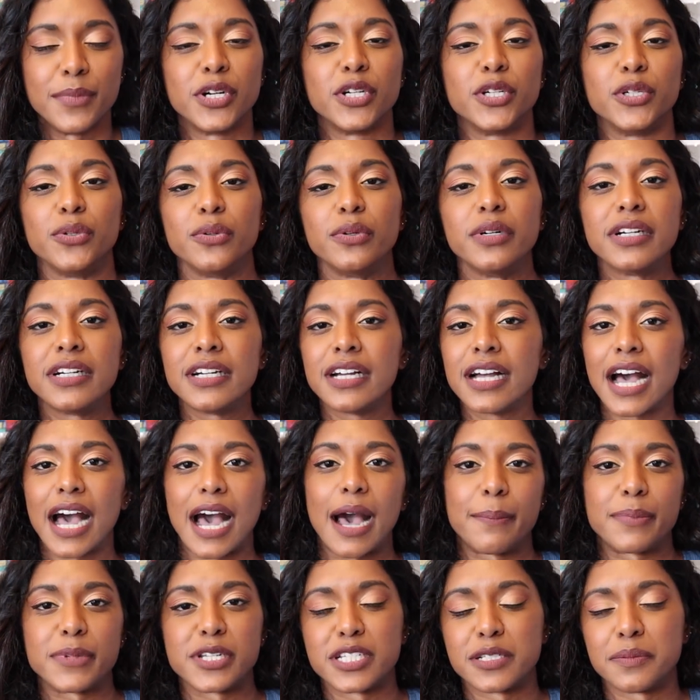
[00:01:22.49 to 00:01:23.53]
who
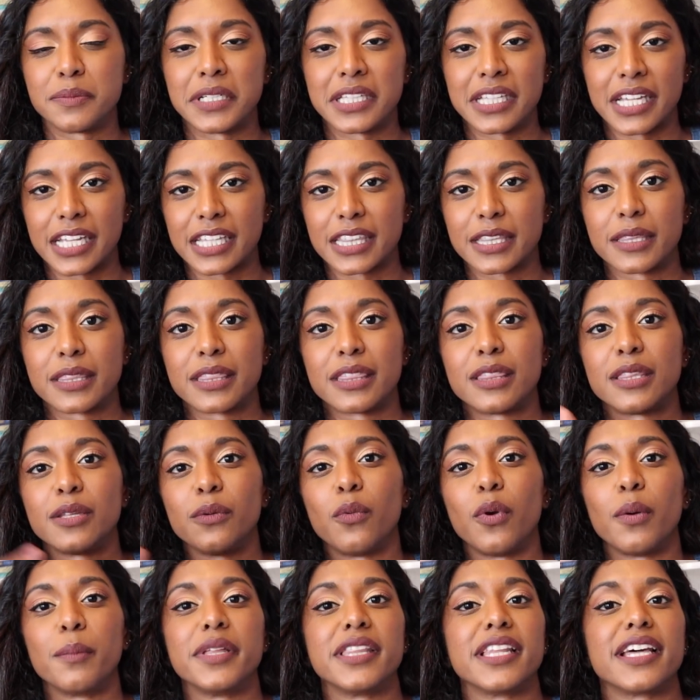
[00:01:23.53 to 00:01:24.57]
happened to be like the
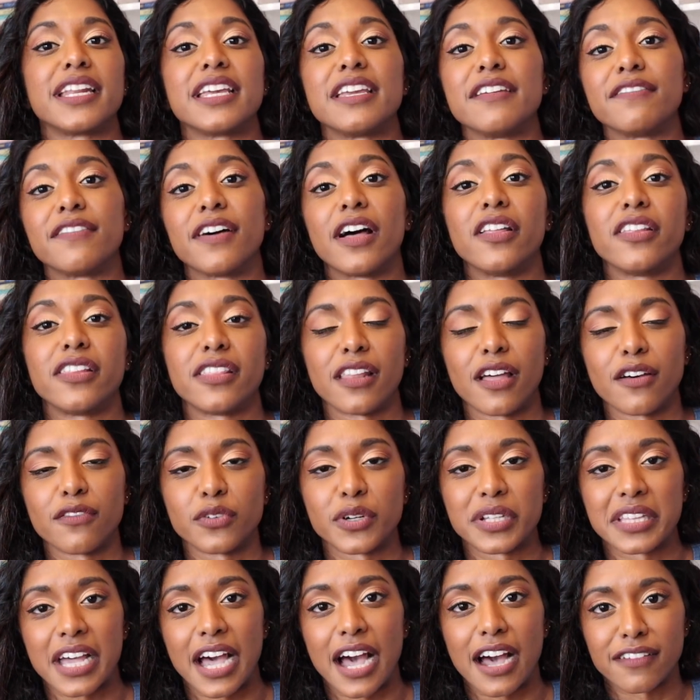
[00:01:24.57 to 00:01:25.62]
woman that he fell in love
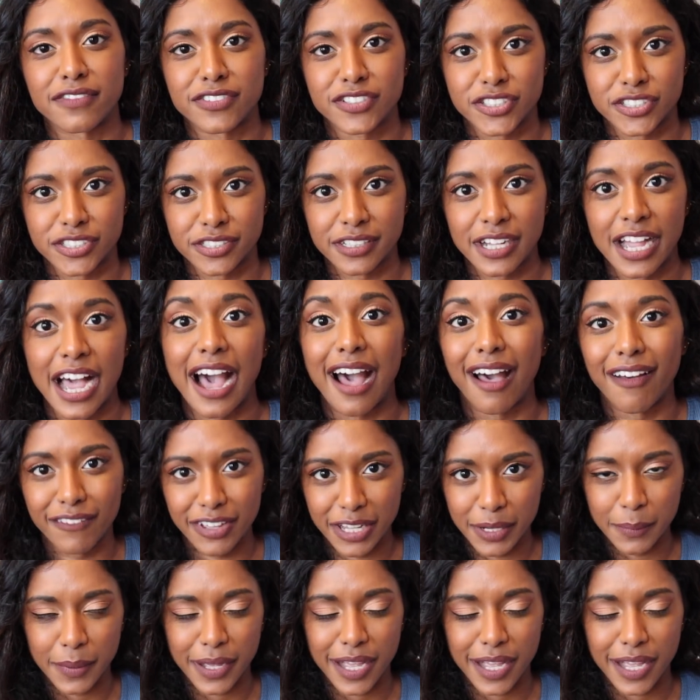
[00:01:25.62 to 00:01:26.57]
with after having